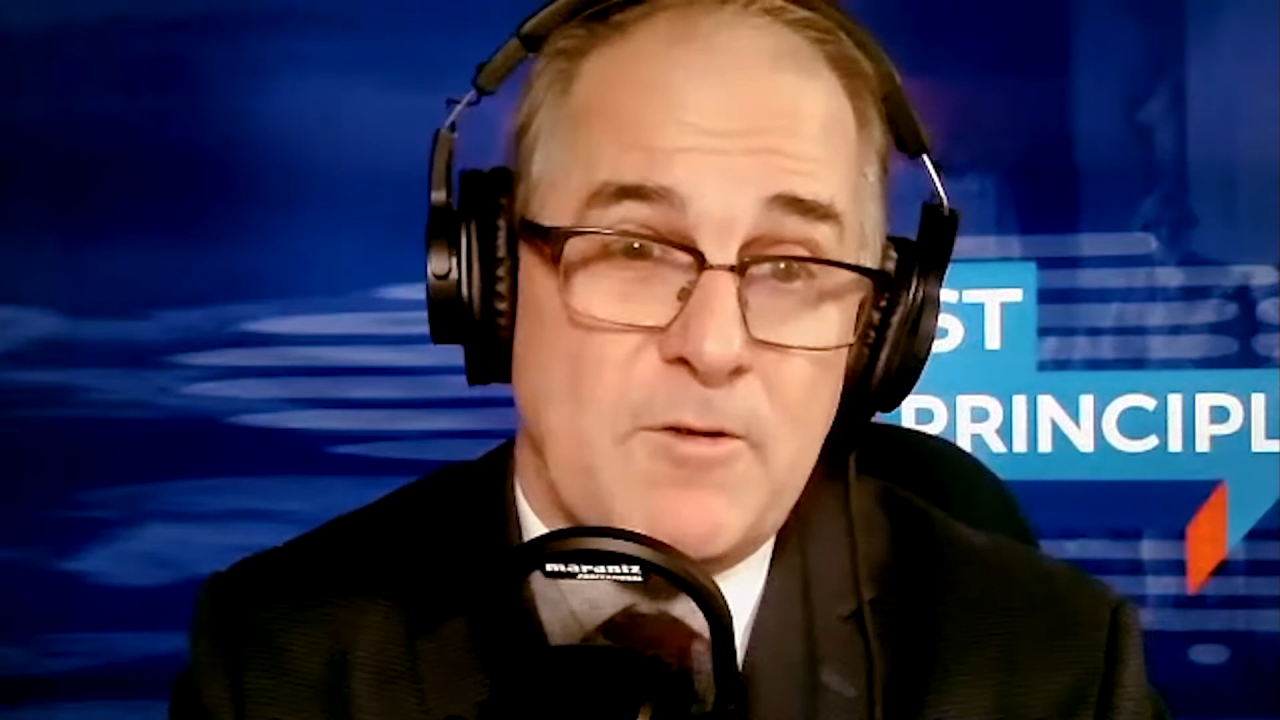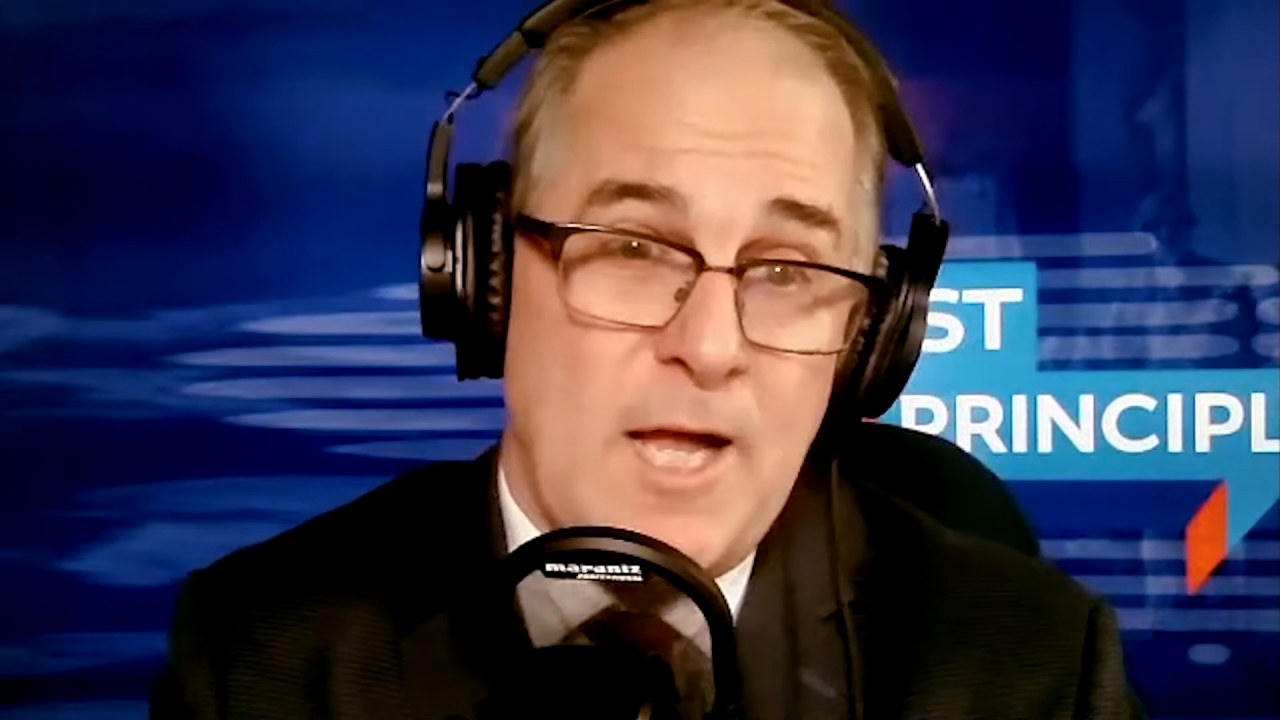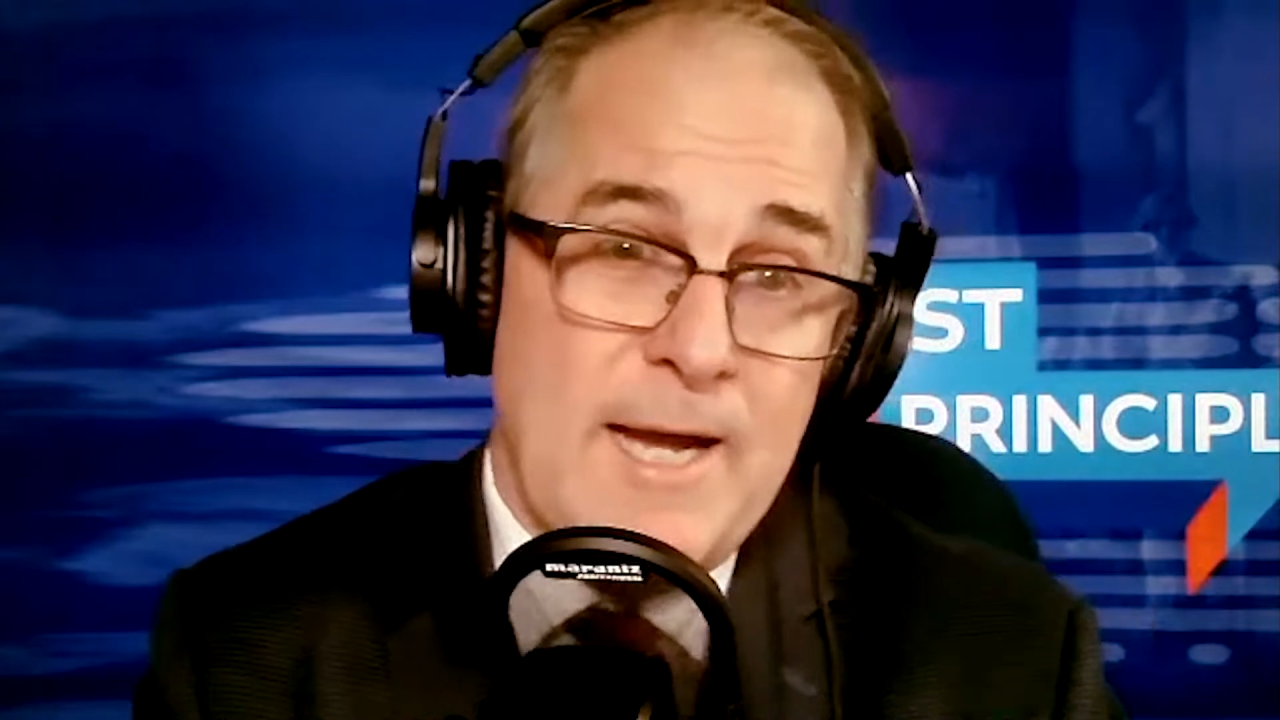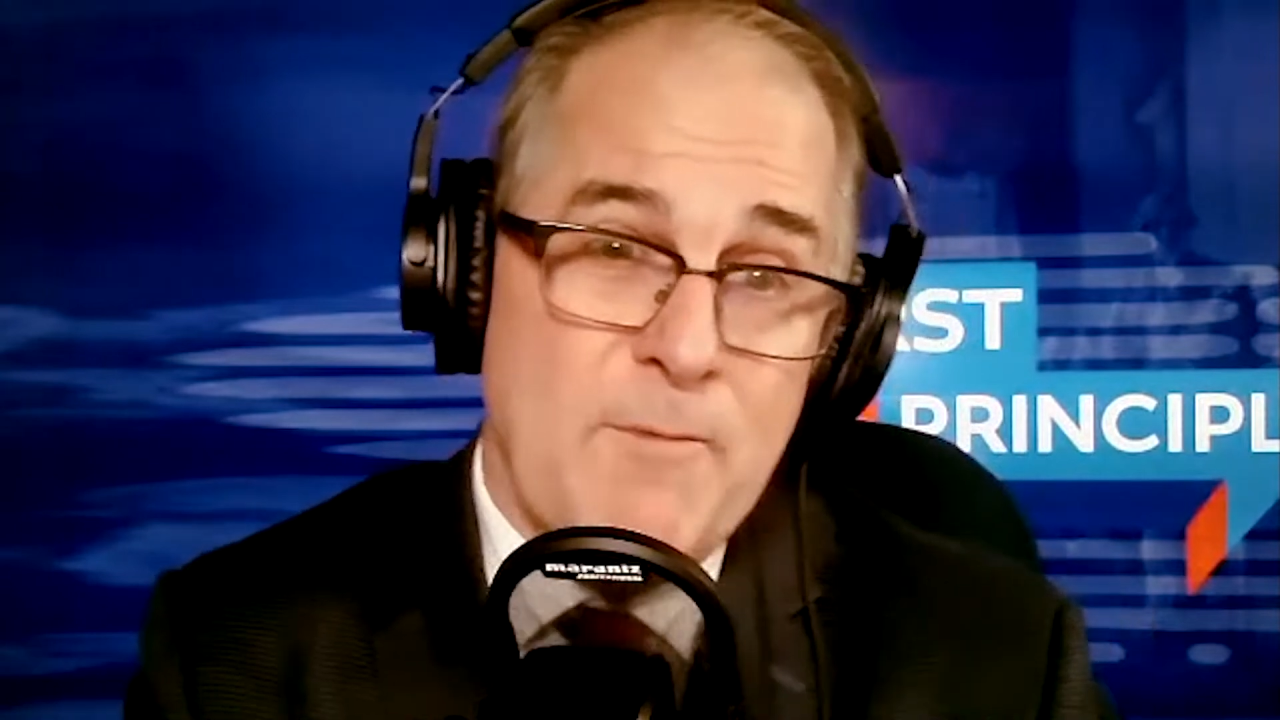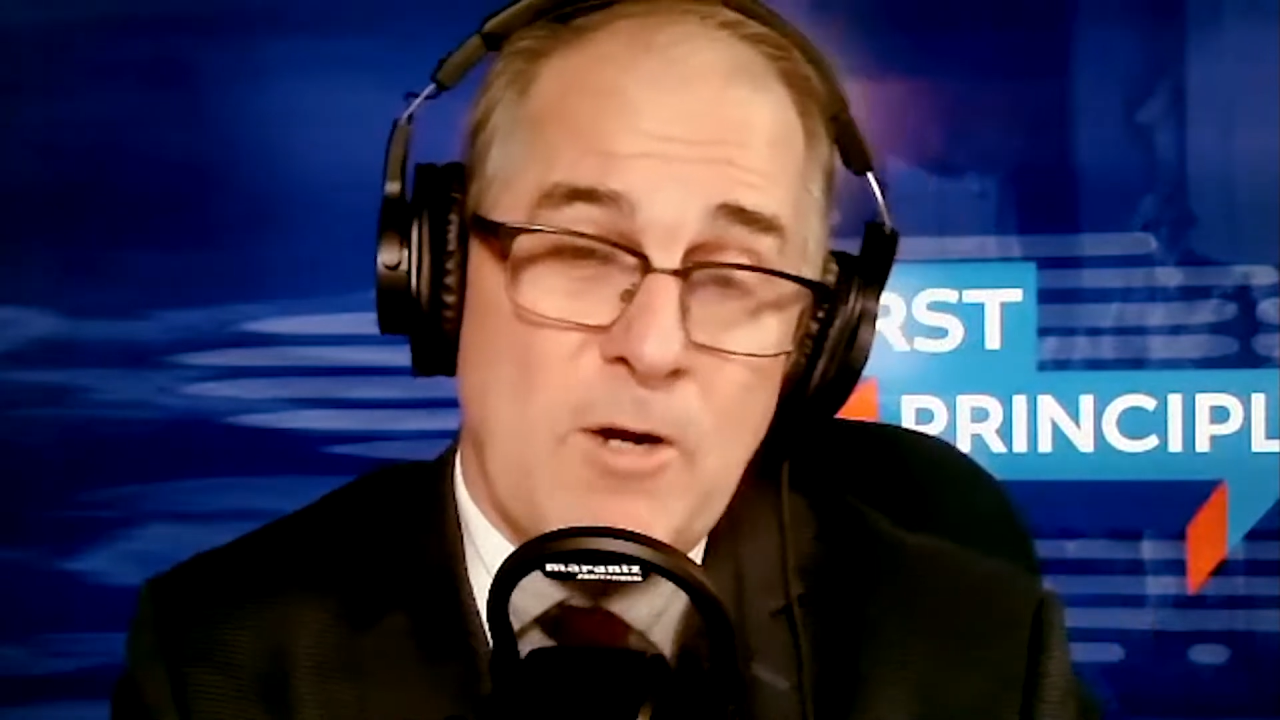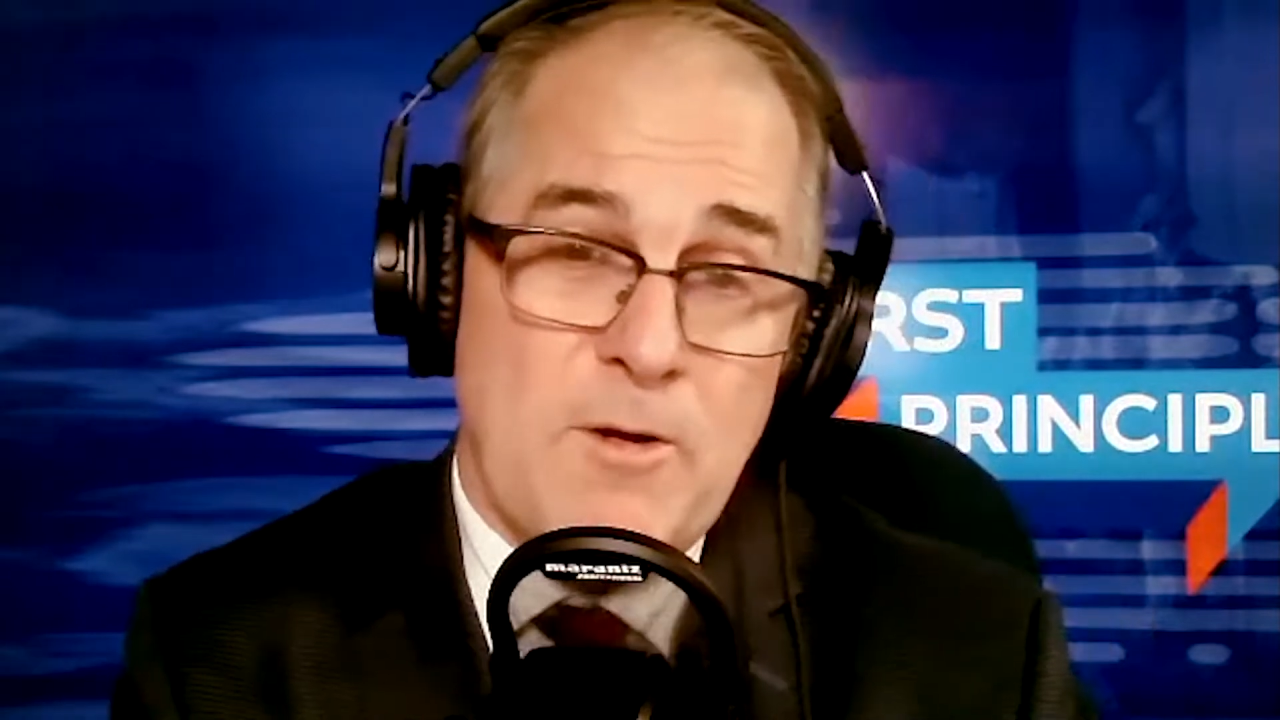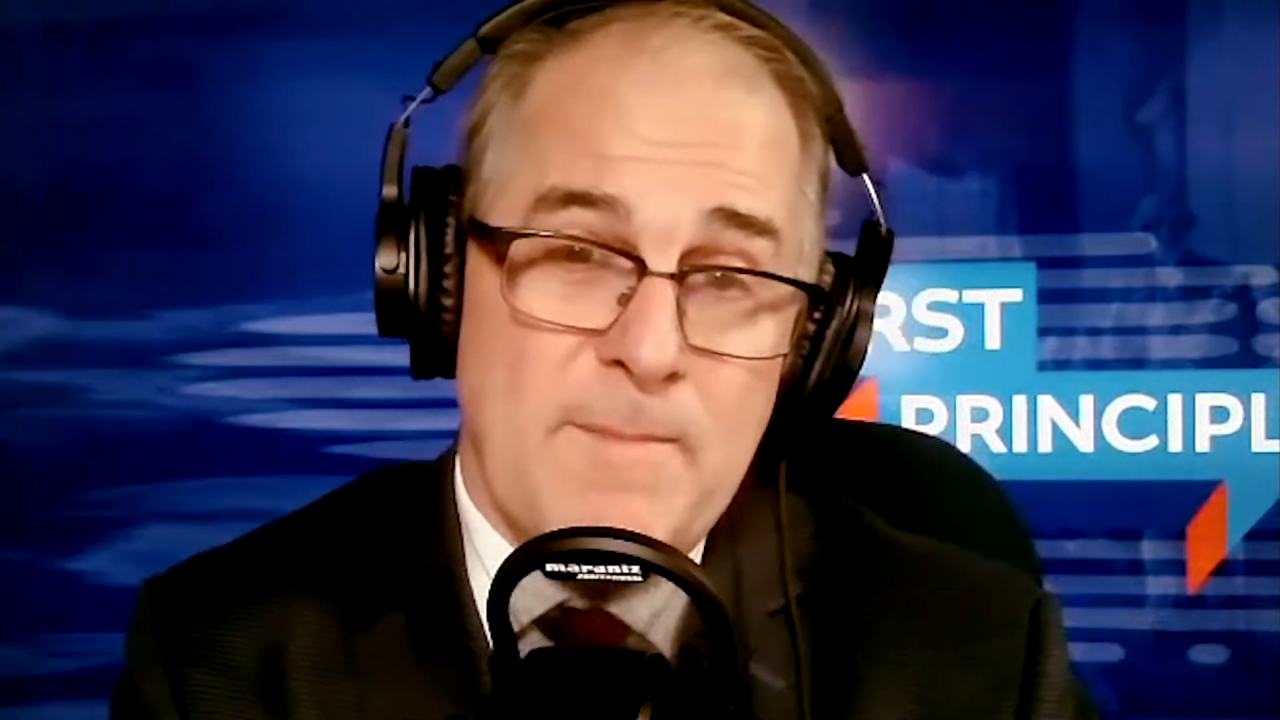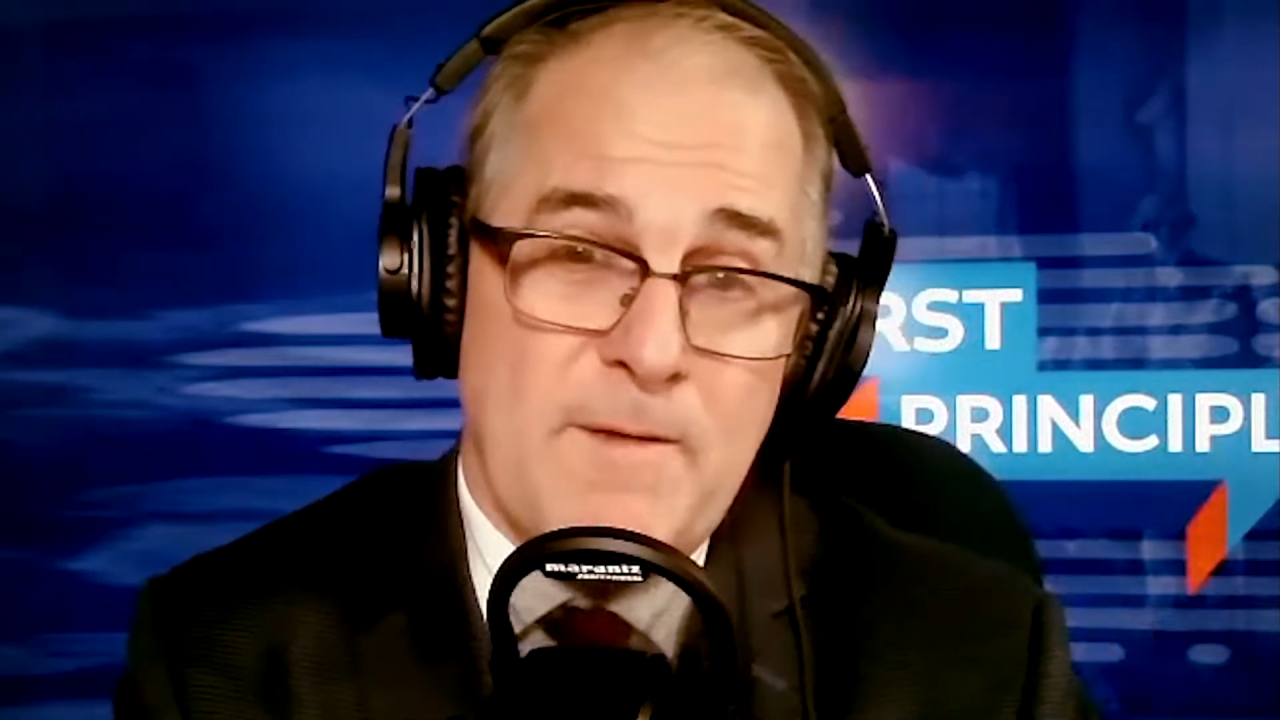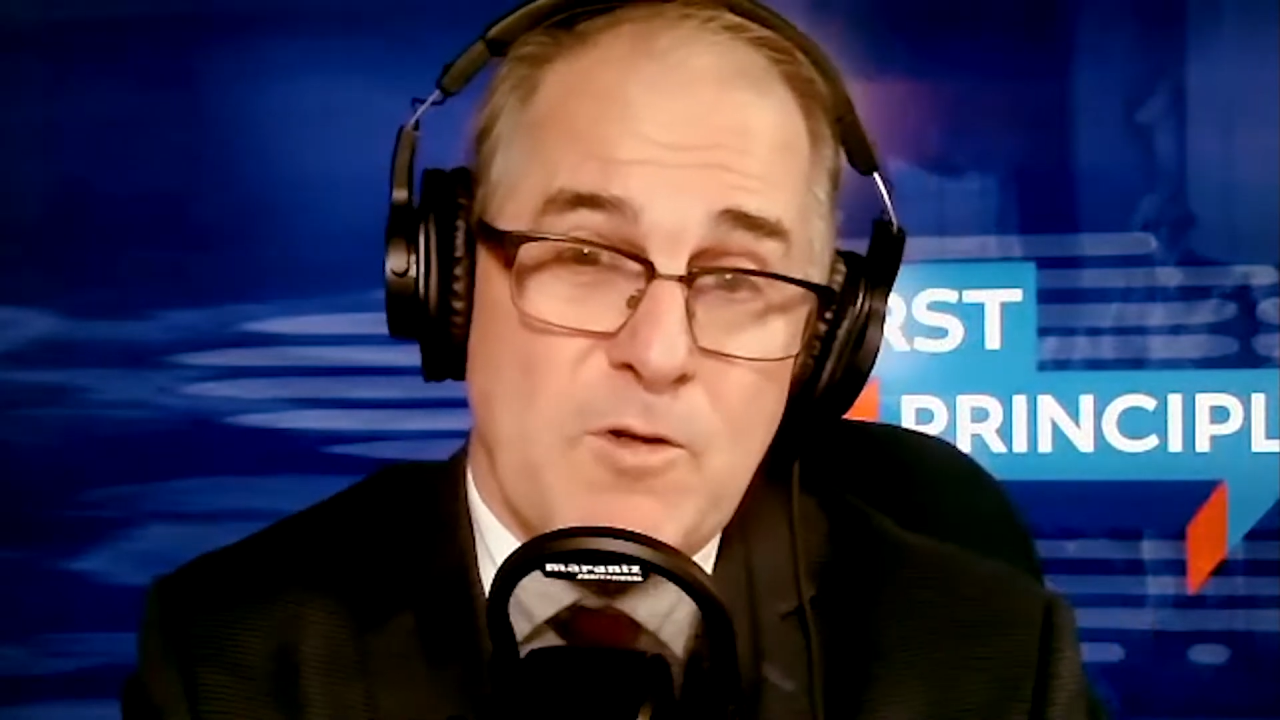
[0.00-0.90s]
Klein. Welcome to